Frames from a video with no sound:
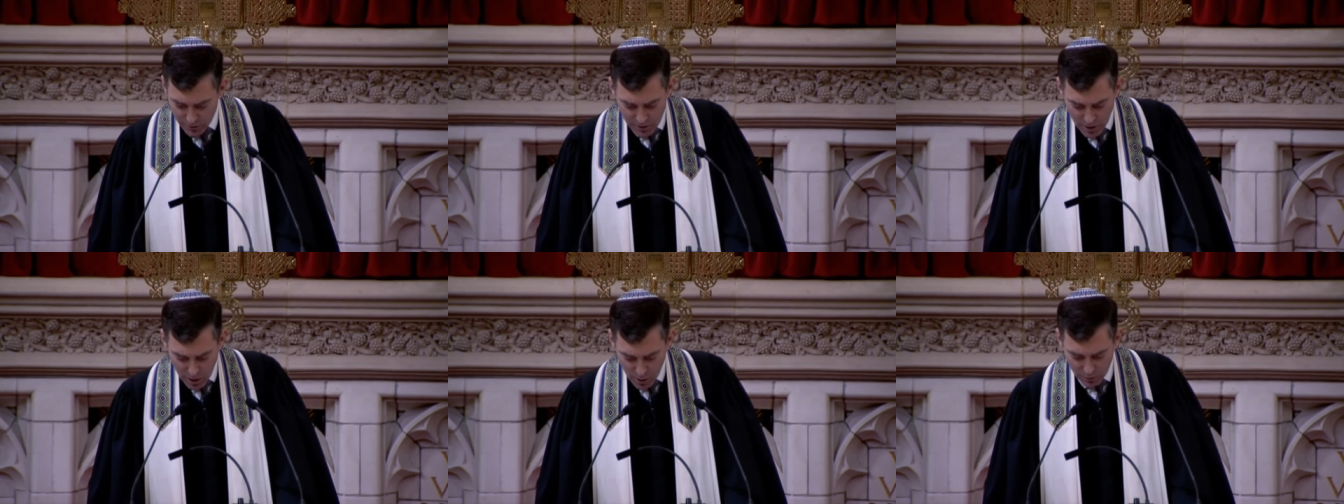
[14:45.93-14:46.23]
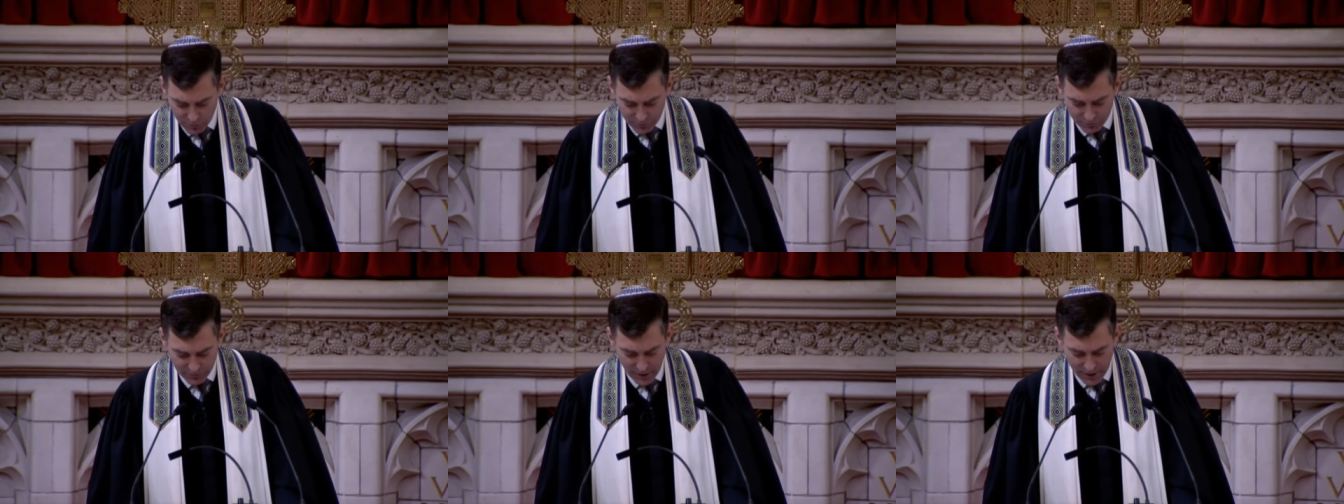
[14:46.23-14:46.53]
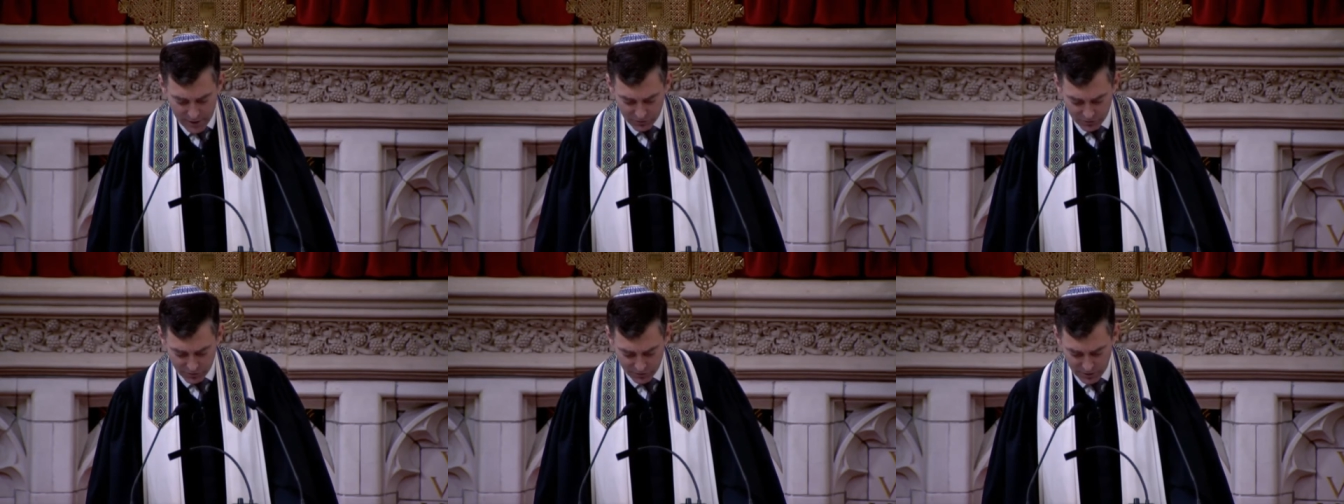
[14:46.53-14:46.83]
no
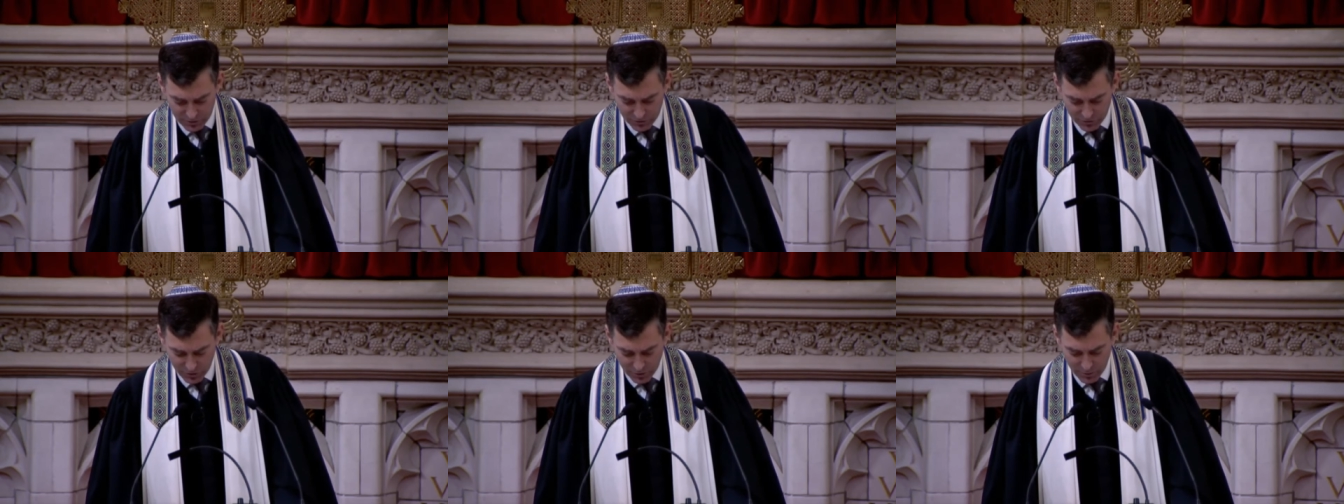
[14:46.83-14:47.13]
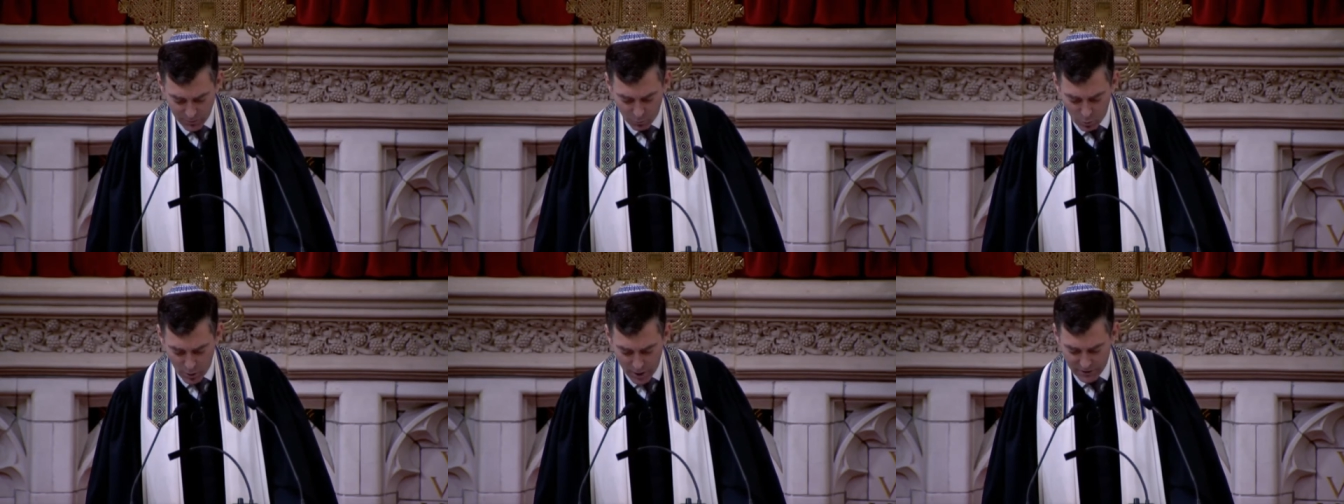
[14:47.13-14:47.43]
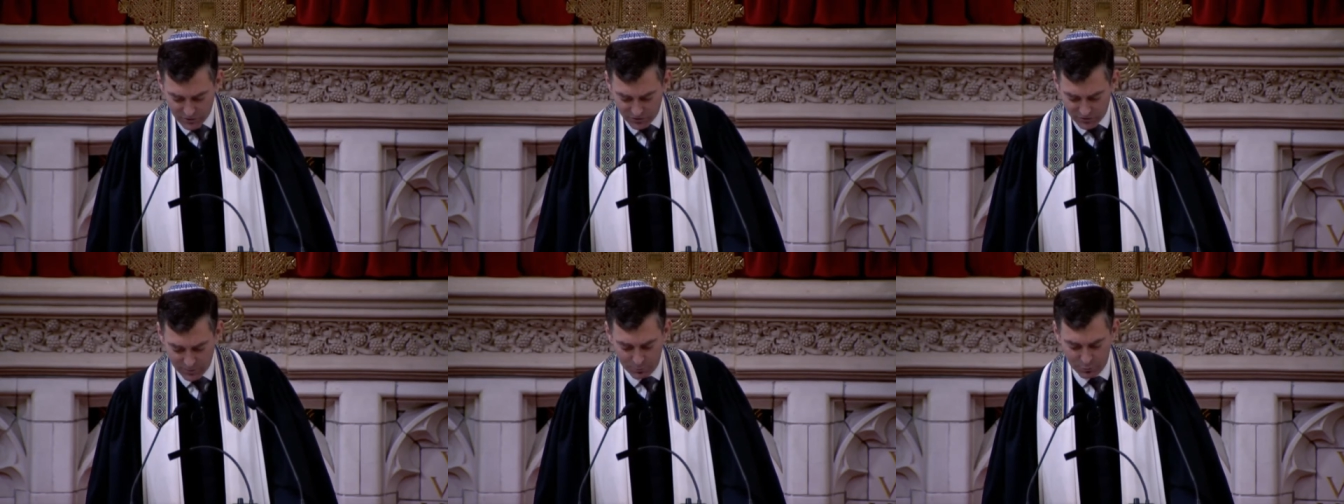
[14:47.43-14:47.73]
offense in the term
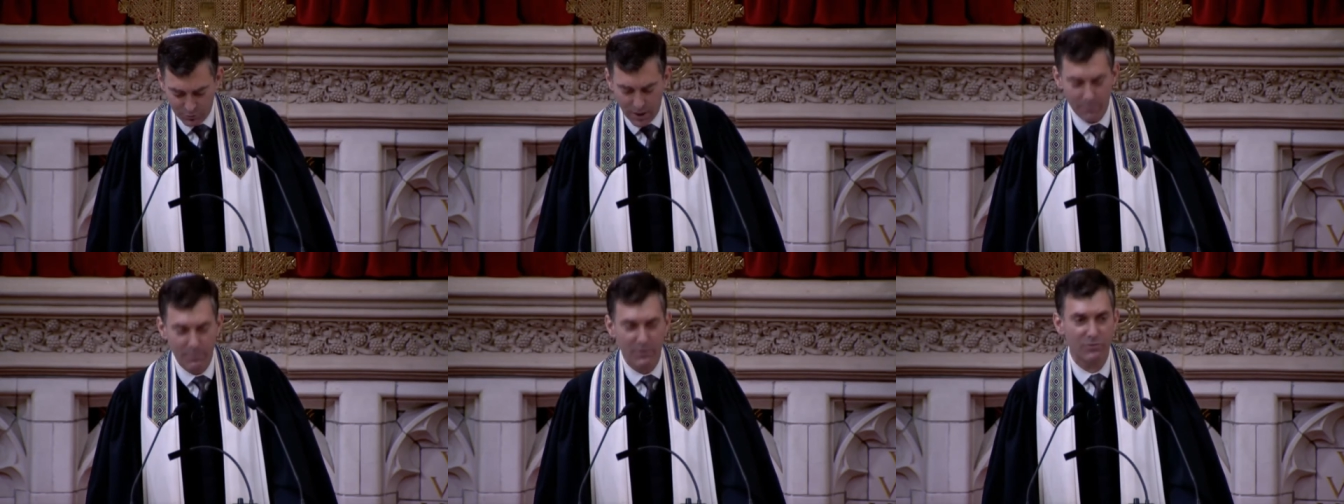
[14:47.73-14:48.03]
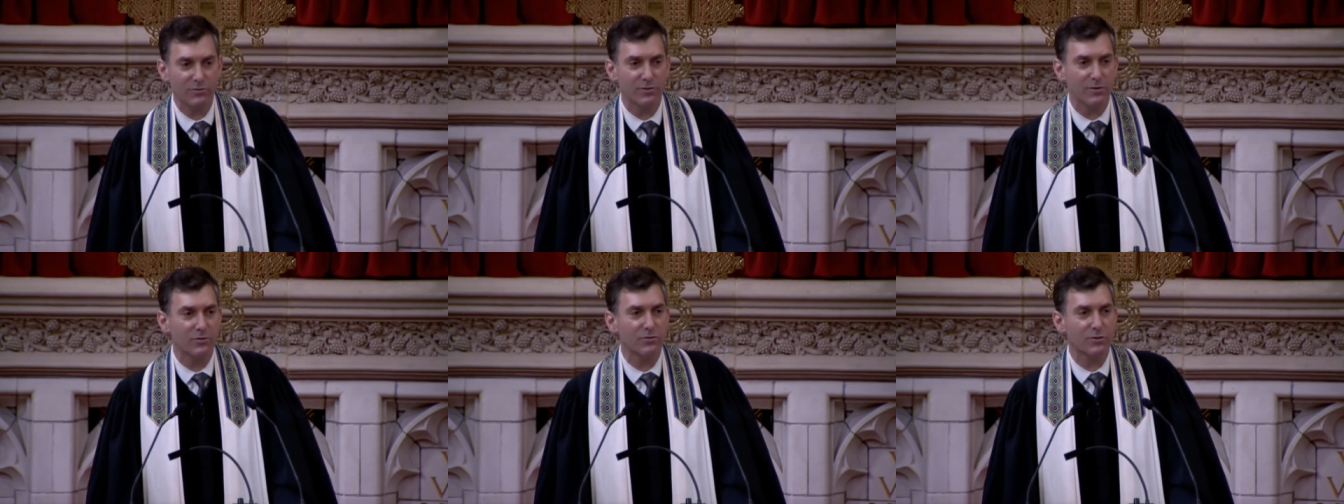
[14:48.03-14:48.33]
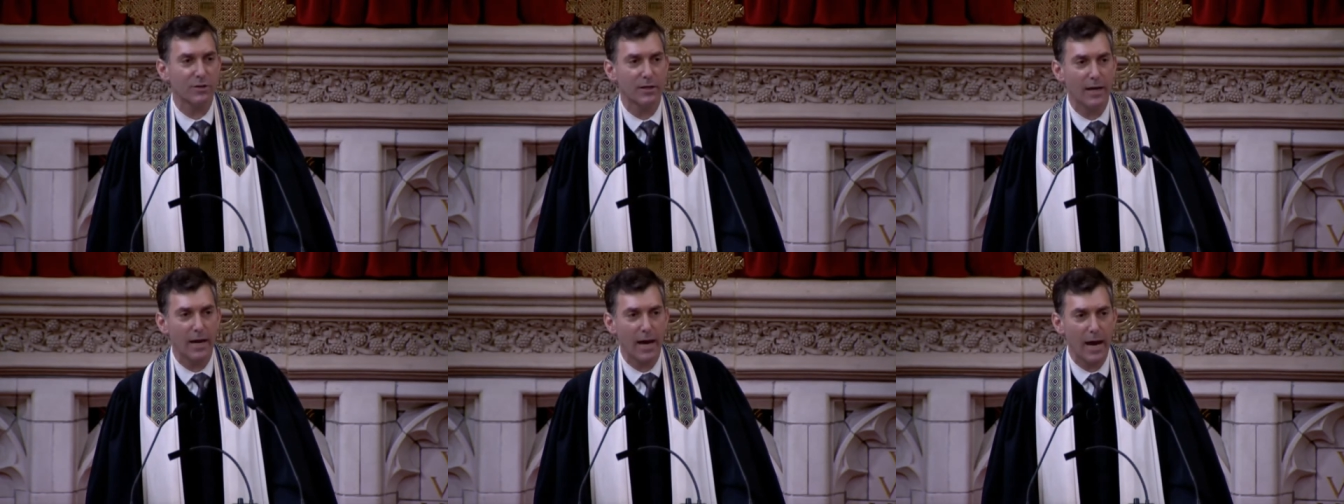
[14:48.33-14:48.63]
white supremacist
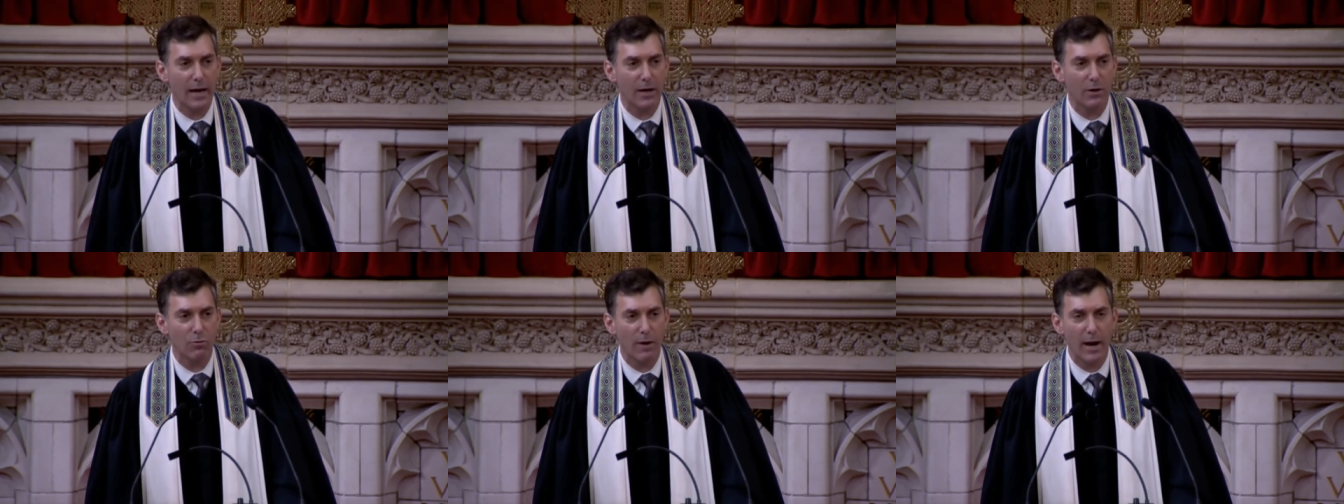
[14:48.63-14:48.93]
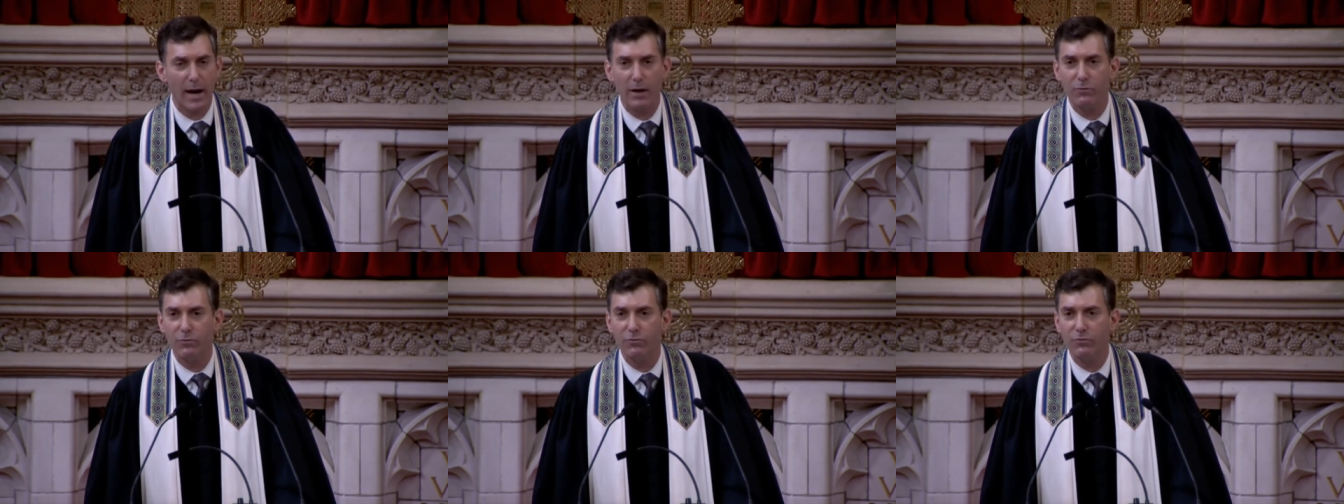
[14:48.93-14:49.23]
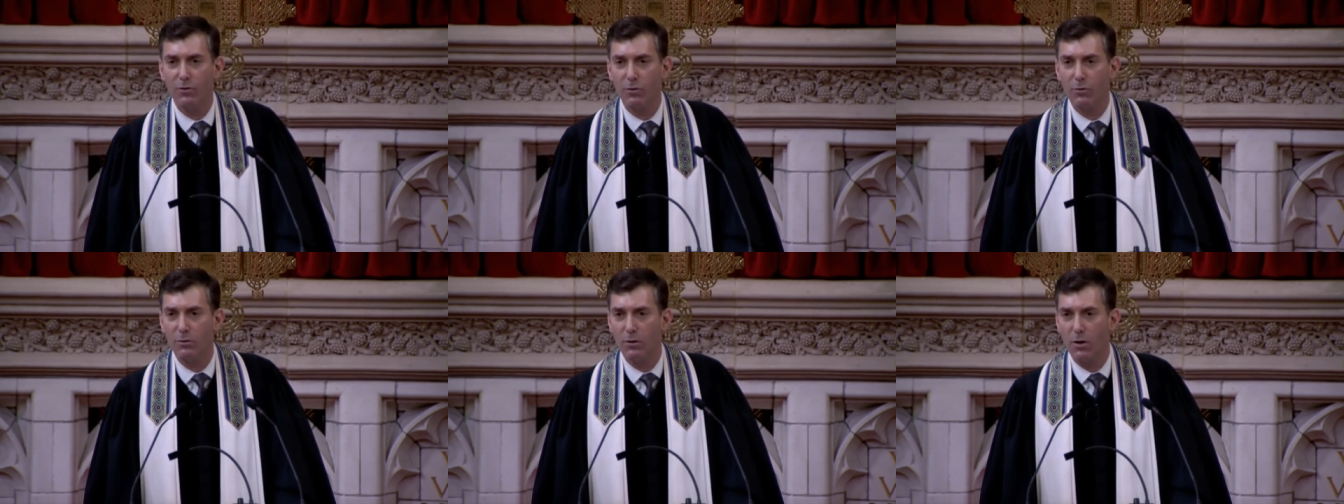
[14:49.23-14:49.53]
can hang around
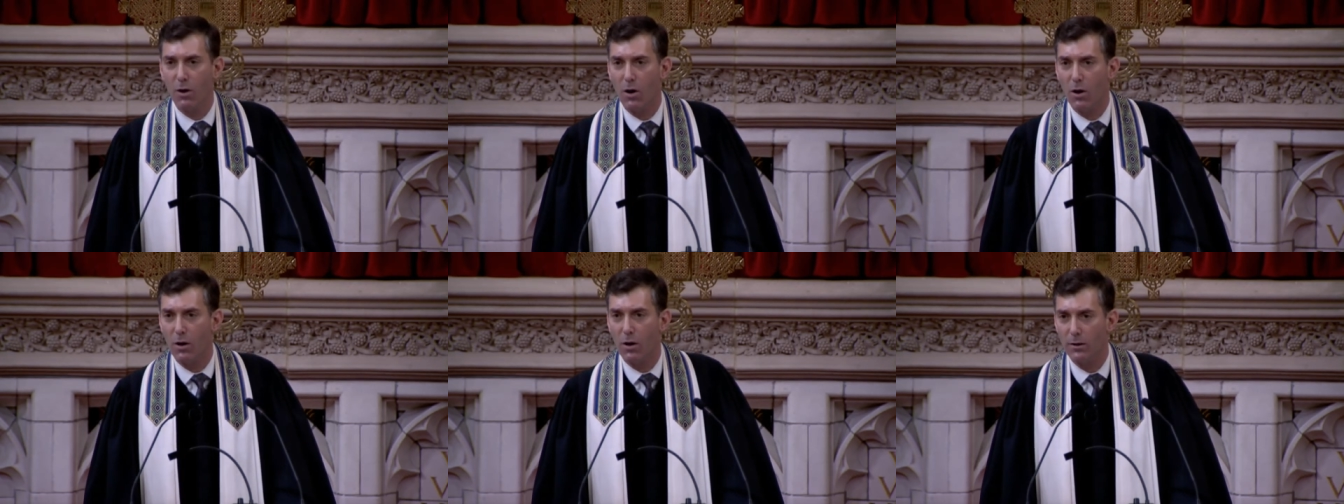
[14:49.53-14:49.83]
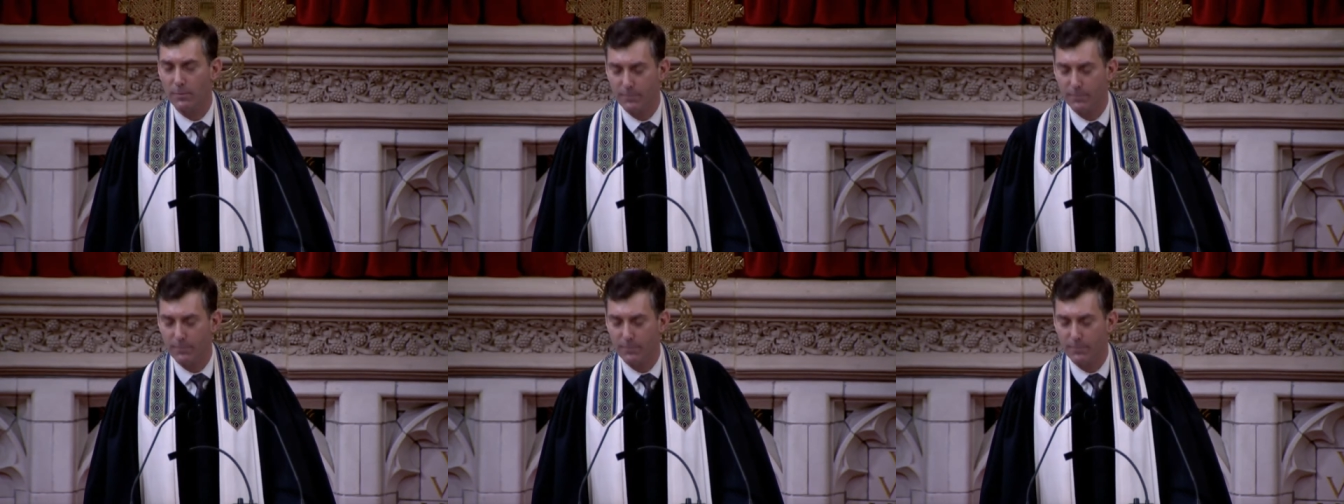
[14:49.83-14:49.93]
so long.